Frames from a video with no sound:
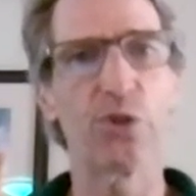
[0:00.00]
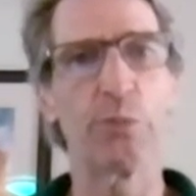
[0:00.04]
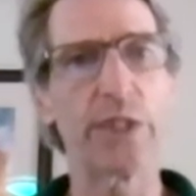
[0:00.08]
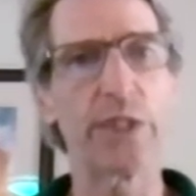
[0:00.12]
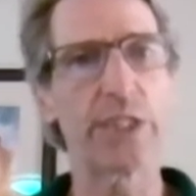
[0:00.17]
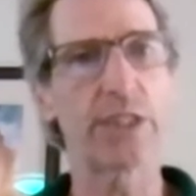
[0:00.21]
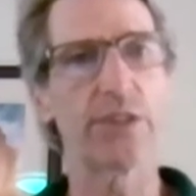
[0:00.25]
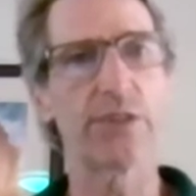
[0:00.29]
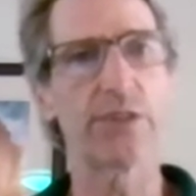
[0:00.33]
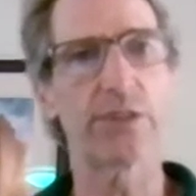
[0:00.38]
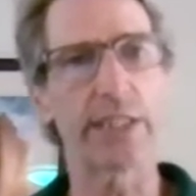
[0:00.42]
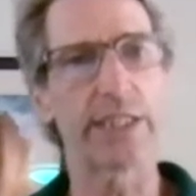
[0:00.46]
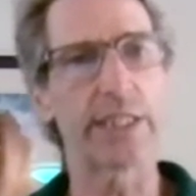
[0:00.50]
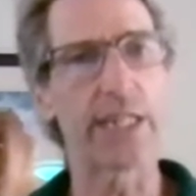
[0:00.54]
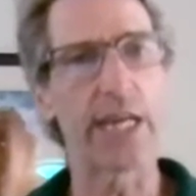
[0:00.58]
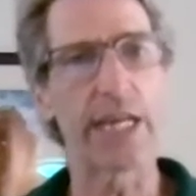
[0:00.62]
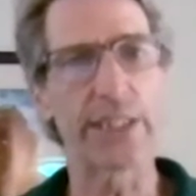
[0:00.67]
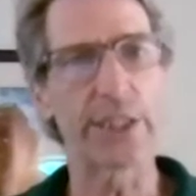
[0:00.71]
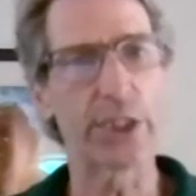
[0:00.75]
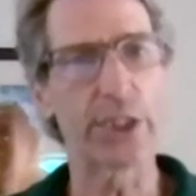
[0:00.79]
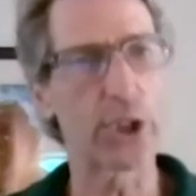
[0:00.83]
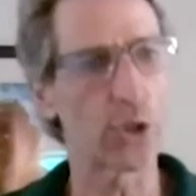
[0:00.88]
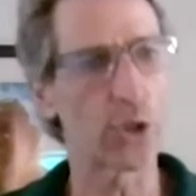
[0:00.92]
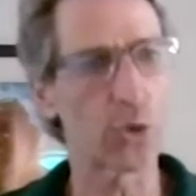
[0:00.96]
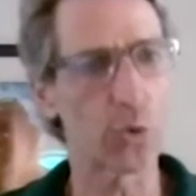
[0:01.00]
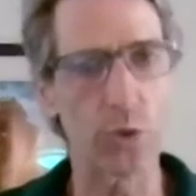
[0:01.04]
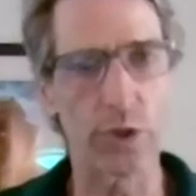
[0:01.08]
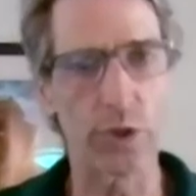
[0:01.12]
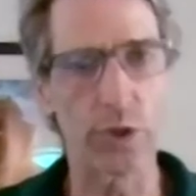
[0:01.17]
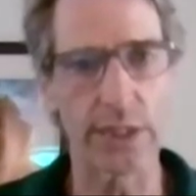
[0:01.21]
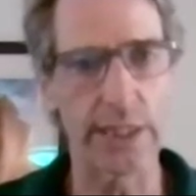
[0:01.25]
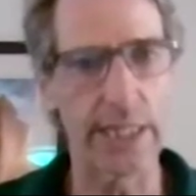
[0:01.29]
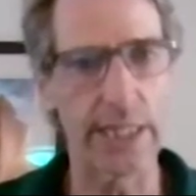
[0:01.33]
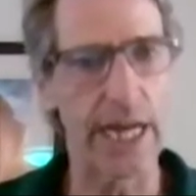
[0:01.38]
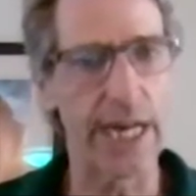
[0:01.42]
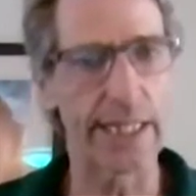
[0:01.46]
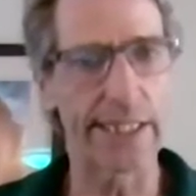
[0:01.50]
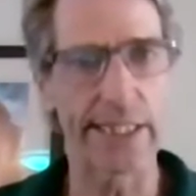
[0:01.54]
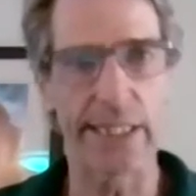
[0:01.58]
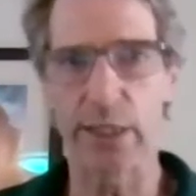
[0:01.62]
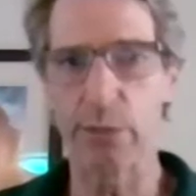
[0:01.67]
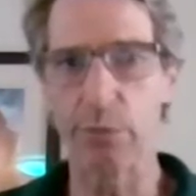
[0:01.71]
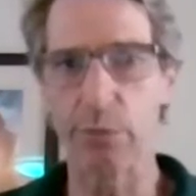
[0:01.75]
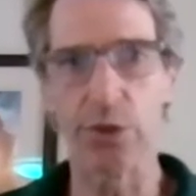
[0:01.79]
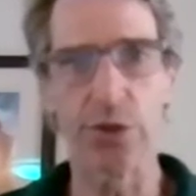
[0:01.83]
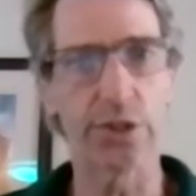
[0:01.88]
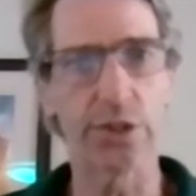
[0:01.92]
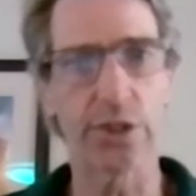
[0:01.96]
because I just was not
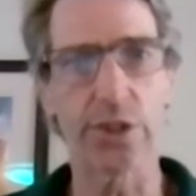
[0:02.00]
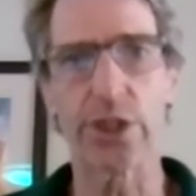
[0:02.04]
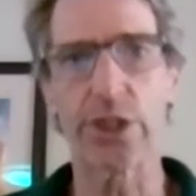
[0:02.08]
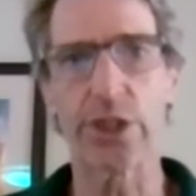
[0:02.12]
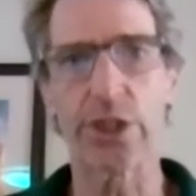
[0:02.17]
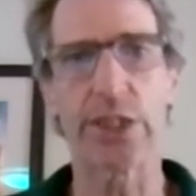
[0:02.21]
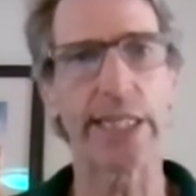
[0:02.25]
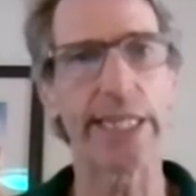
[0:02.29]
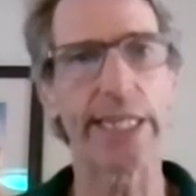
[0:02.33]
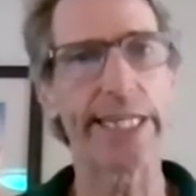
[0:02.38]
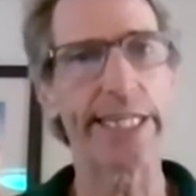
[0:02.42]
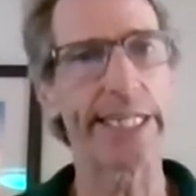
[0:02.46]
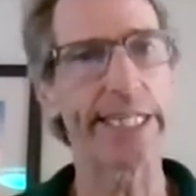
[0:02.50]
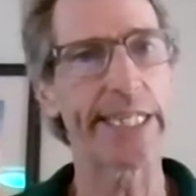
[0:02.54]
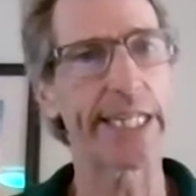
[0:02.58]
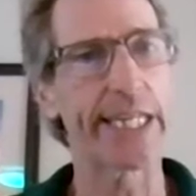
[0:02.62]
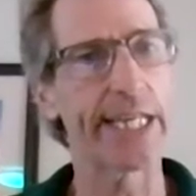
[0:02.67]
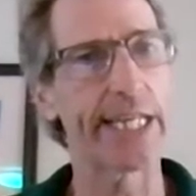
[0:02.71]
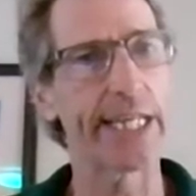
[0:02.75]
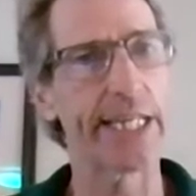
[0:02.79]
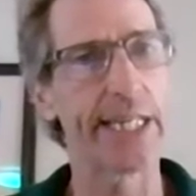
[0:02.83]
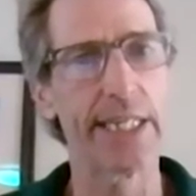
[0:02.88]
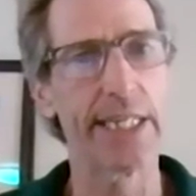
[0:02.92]
able to shake,